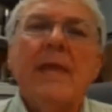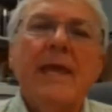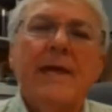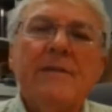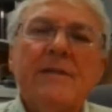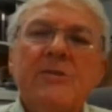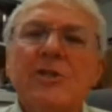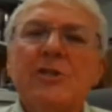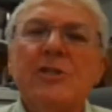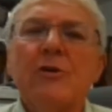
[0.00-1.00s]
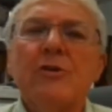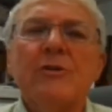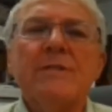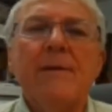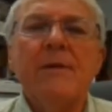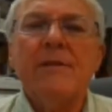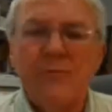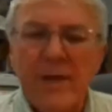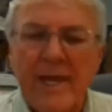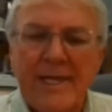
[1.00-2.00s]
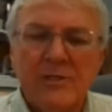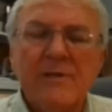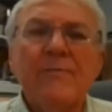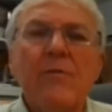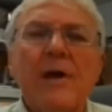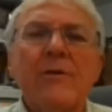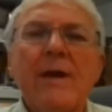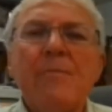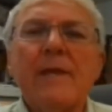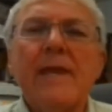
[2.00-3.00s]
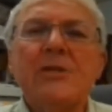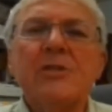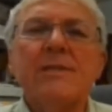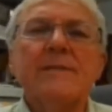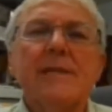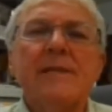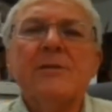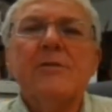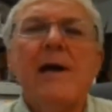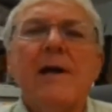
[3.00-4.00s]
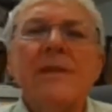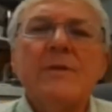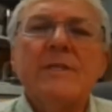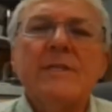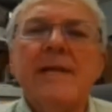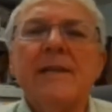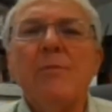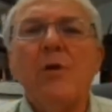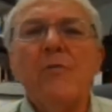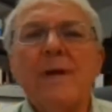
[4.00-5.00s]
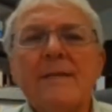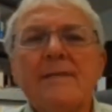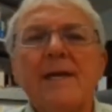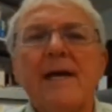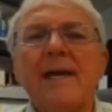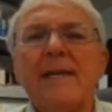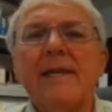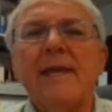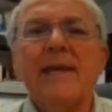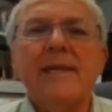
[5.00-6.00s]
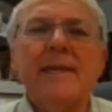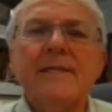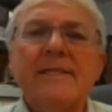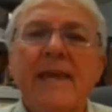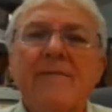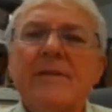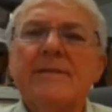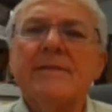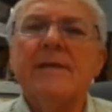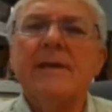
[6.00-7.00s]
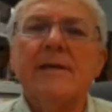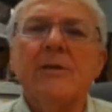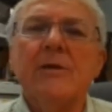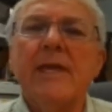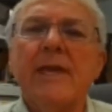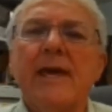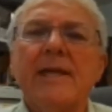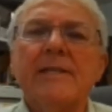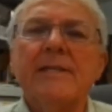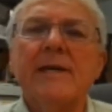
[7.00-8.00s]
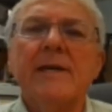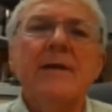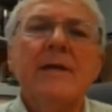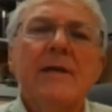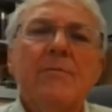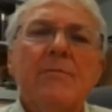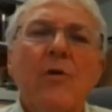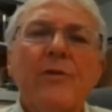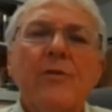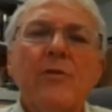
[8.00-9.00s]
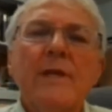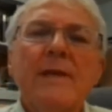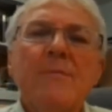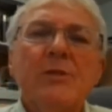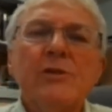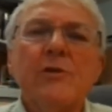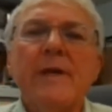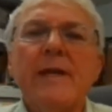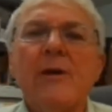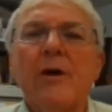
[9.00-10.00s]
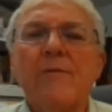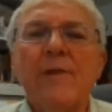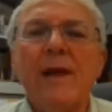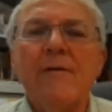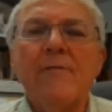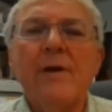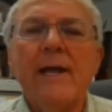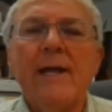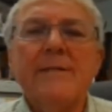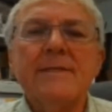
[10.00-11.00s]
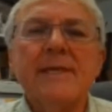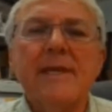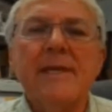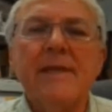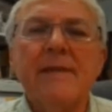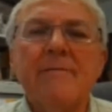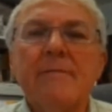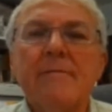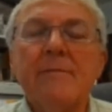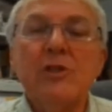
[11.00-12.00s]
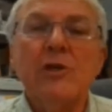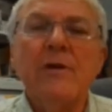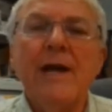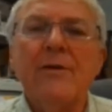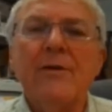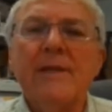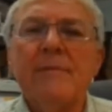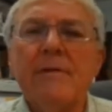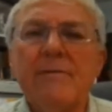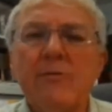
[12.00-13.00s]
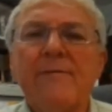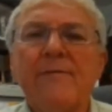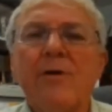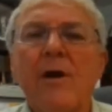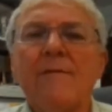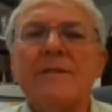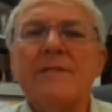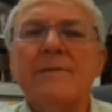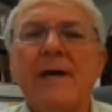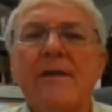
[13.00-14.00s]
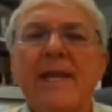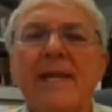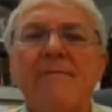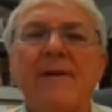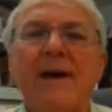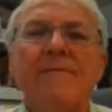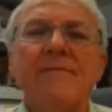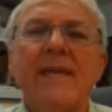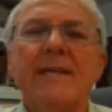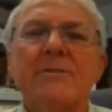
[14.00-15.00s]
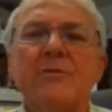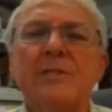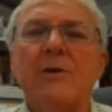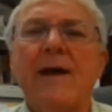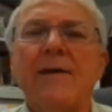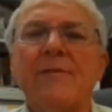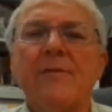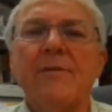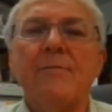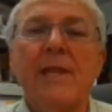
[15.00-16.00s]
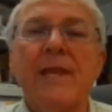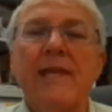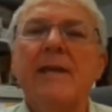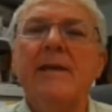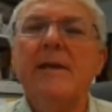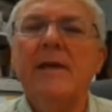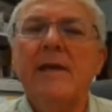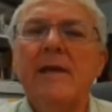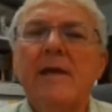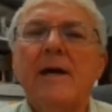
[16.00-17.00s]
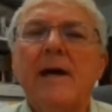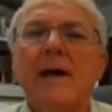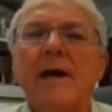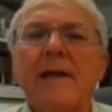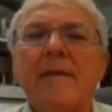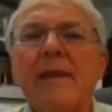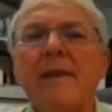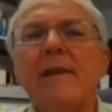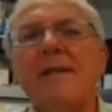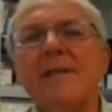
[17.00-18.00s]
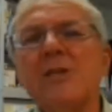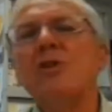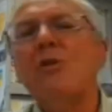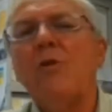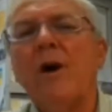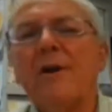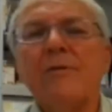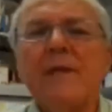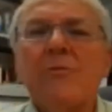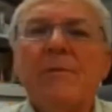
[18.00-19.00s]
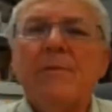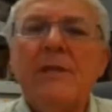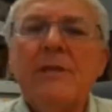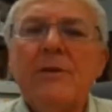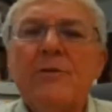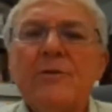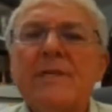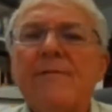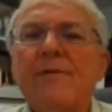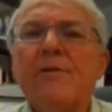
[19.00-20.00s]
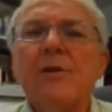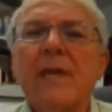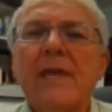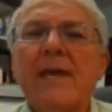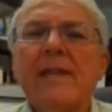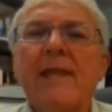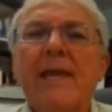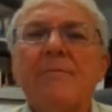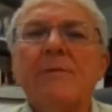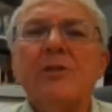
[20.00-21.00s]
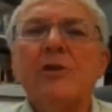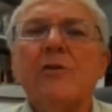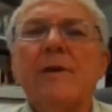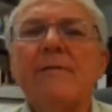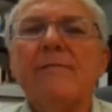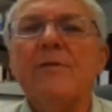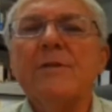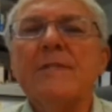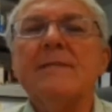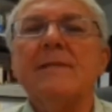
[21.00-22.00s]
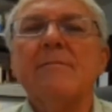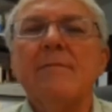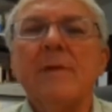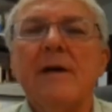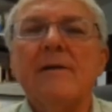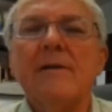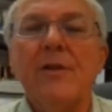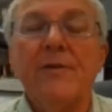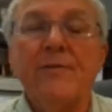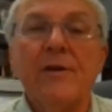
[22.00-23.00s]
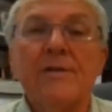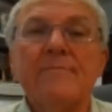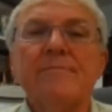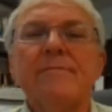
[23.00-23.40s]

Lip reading: And this just shows you some of the range of water applications in the trial that was done at both Westside and at Davis, looking at both early maturing autoflower varieties, again, that mature out and ready for harvest about 85 days or so after planting, and then additional water that would be used if you're looking at late maturing full season cultivars.